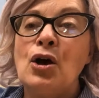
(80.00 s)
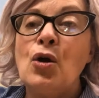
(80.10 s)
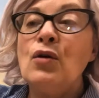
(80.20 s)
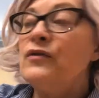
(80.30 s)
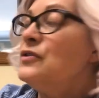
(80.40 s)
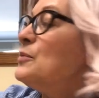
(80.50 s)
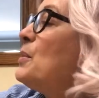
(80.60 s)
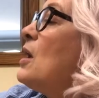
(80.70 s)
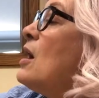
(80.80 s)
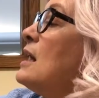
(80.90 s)
Over the
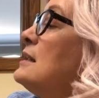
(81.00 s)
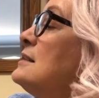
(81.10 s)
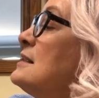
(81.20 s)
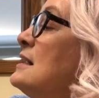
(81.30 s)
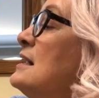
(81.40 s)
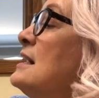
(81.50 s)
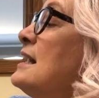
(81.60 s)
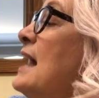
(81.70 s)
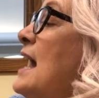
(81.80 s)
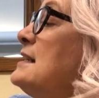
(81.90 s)
pond,
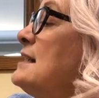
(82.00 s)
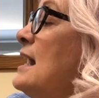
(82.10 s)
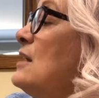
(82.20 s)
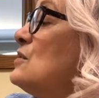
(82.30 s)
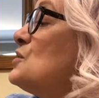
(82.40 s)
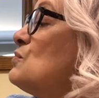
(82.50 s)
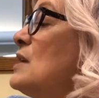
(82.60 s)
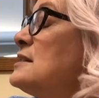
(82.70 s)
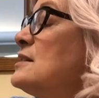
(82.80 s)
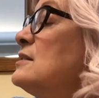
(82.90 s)
cattails
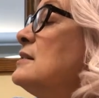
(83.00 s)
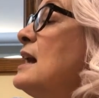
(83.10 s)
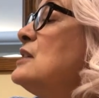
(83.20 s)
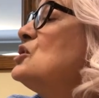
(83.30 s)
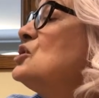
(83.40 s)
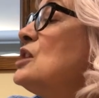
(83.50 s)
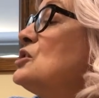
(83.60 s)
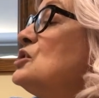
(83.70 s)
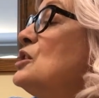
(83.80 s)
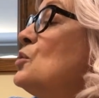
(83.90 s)
rustle and
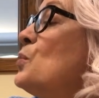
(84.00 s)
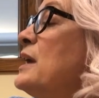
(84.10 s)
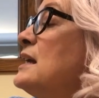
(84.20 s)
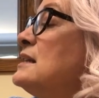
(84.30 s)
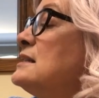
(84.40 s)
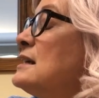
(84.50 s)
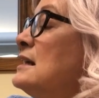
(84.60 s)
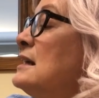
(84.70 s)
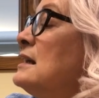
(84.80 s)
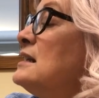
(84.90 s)
shush in the wind.
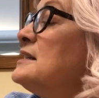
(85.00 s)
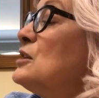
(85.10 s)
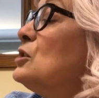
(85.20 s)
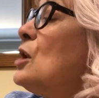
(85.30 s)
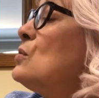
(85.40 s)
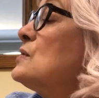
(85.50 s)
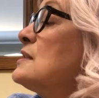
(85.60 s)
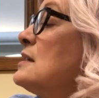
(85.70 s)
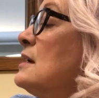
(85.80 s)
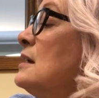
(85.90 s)
Listen
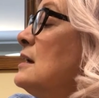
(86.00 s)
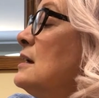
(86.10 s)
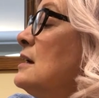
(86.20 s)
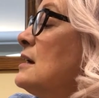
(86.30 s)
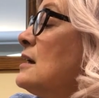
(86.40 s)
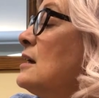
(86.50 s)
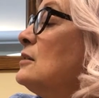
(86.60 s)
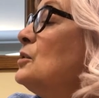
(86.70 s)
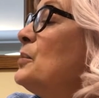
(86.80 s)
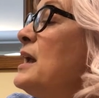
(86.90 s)
close.
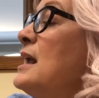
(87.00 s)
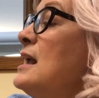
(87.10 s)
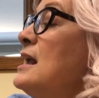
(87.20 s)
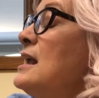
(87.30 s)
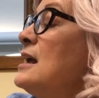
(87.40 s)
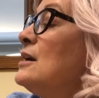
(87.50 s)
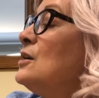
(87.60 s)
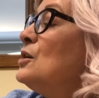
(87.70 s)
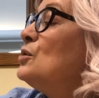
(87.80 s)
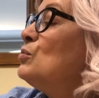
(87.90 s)
Cutlery!
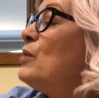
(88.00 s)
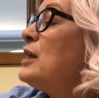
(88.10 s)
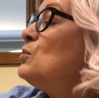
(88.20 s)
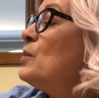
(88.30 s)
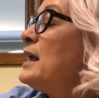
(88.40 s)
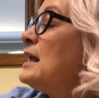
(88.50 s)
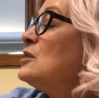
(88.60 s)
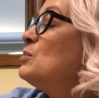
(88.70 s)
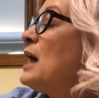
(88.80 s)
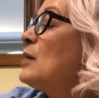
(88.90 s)

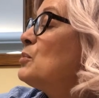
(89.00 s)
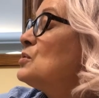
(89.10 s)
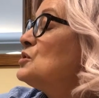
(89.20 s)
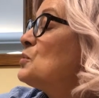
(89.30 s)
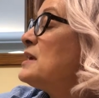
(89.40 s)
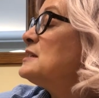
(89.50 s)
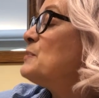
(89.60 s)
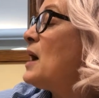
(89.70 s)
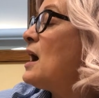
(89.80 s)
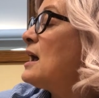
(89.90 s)
Red-winged blackbirds race
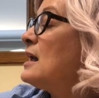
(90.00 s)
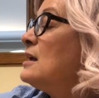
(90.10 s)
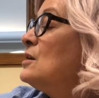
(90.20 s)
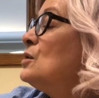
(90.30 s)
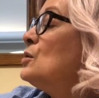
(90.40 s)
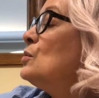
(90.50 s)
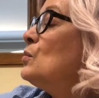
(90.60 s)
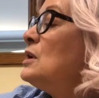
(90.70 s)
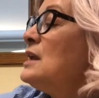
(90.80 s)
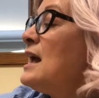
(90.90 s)
by.
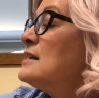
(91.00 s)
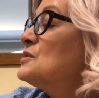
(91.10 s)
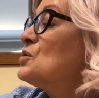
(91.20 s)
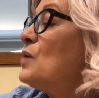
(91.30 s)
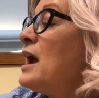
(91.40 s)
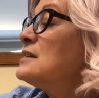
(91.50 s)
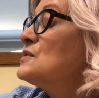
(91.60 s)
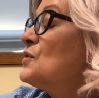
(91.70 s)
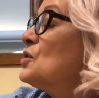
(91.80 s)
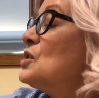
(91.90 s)
One has grass
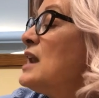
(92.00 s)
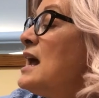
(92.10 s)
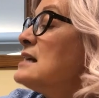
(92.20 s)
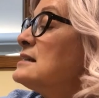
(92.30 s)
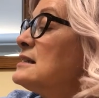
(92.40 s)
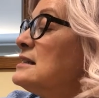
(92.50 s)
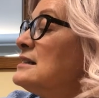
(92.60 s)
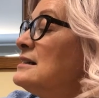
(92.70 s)
for her nest.